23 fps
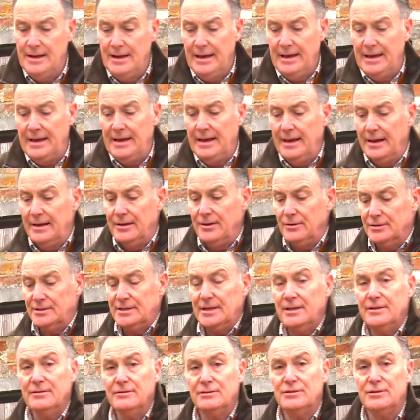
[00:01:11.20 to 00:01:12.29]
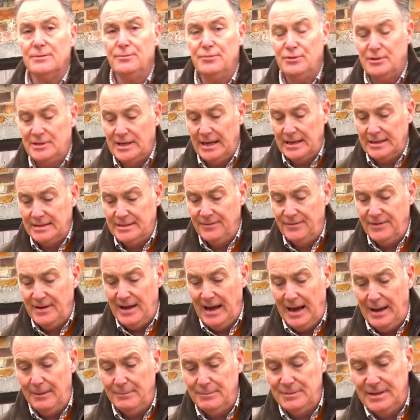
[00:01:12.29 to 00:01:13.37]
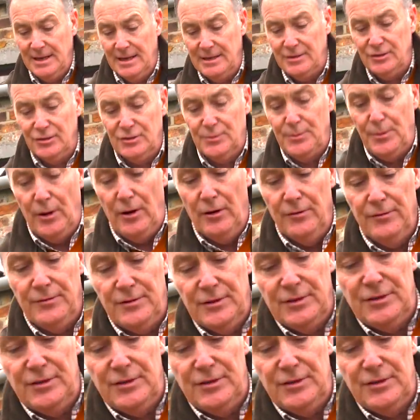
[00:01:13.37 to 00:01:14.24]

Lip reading: here, you'll see there's some protective caps. They're just put on to